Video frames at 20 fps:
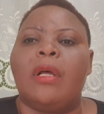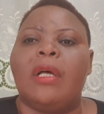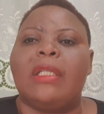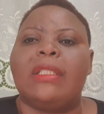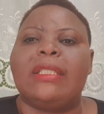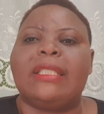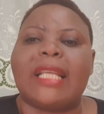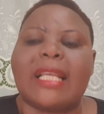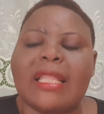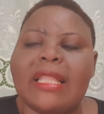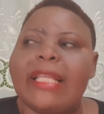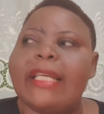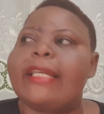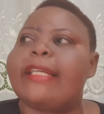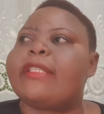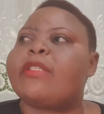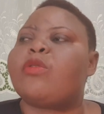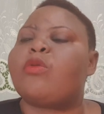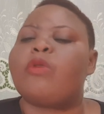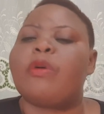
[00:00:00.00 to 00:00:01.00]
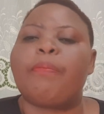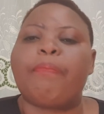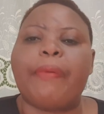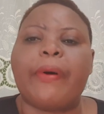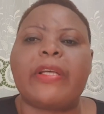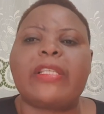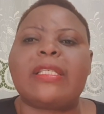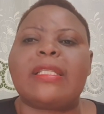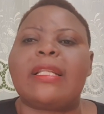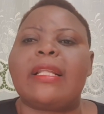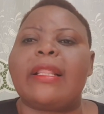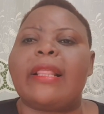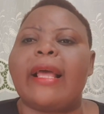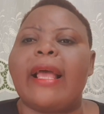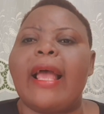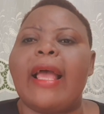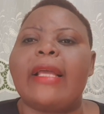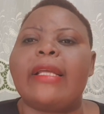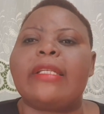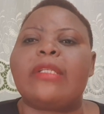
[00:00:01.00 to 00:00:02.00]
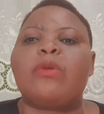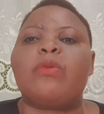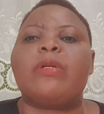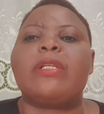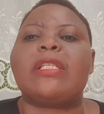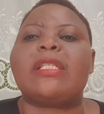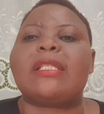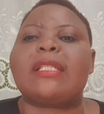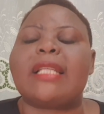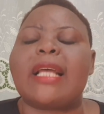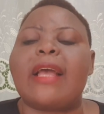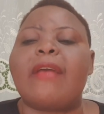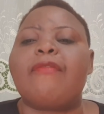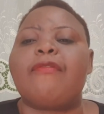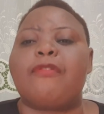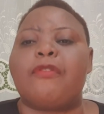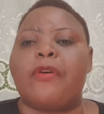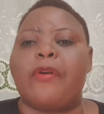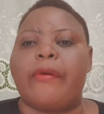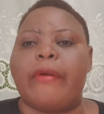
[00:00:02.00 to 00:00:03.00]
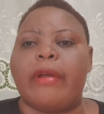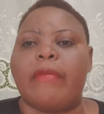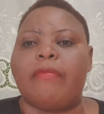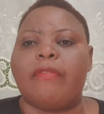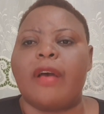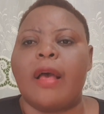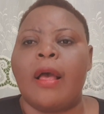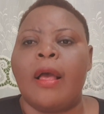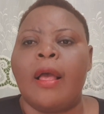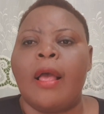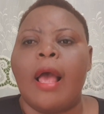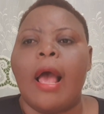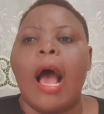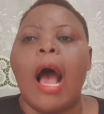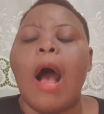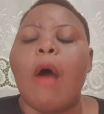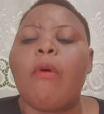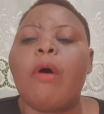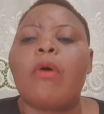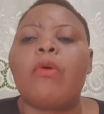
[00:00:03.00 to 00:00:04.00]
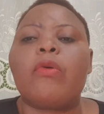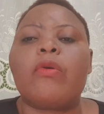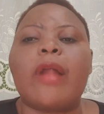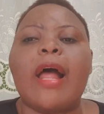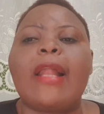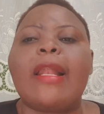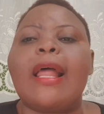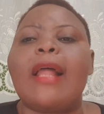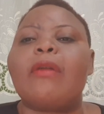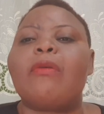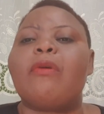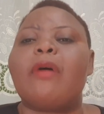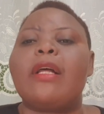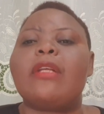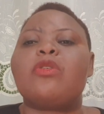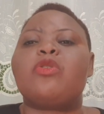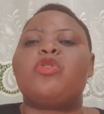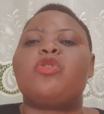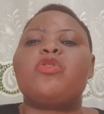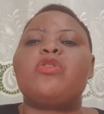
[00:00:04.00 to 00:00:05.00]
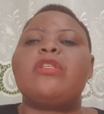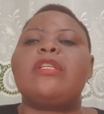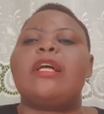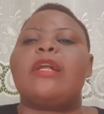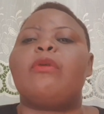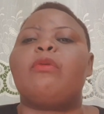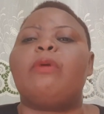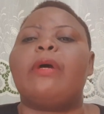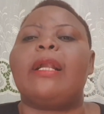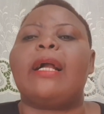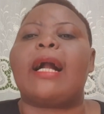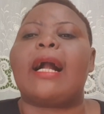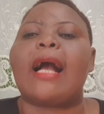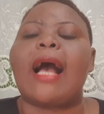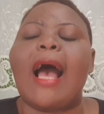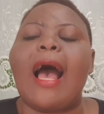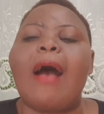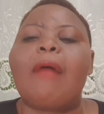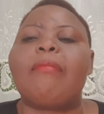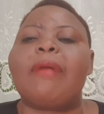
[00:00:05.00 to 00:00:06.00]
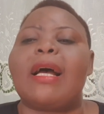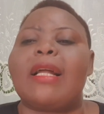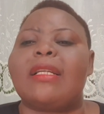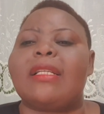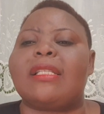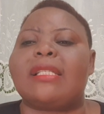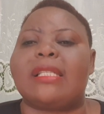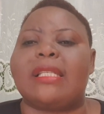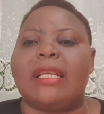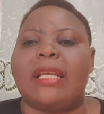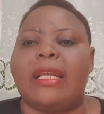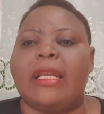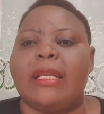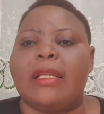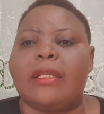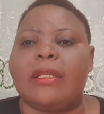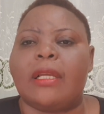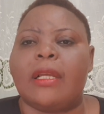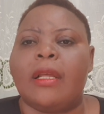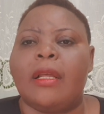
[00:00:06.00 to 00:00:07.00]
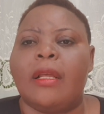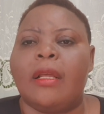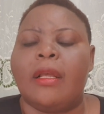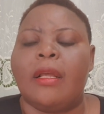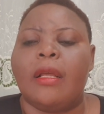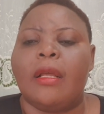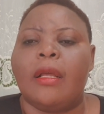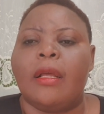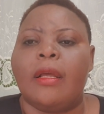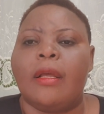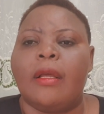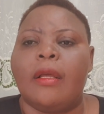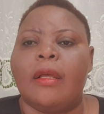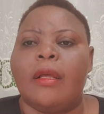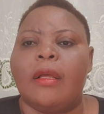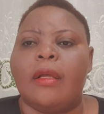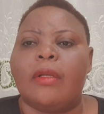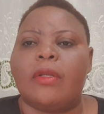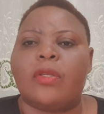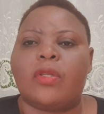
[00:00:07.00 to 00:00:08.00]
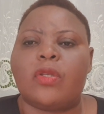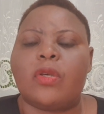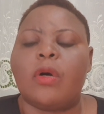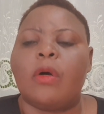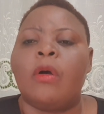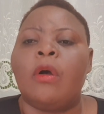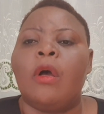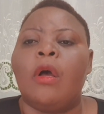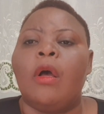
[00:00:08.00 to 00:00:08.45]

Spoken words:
The things we post there, it will stay forever. Our grand and grandchildren will come and see it. So,